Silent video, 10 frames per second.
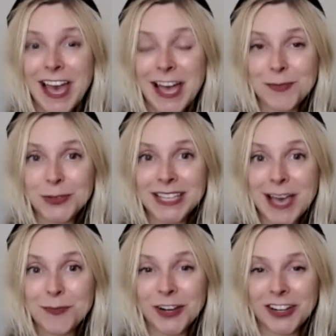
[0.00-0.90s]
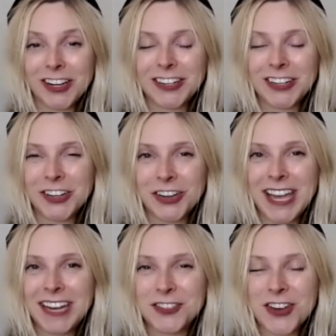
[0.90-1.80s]
and Musa Brooker,
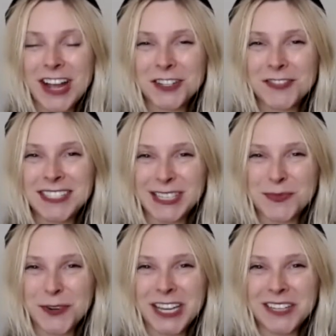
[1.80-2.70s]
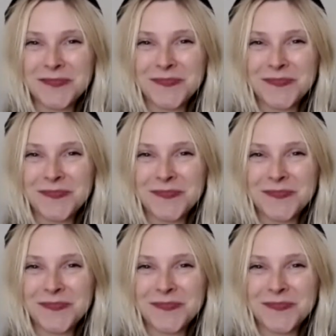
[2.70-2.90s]
creative director of Six Point.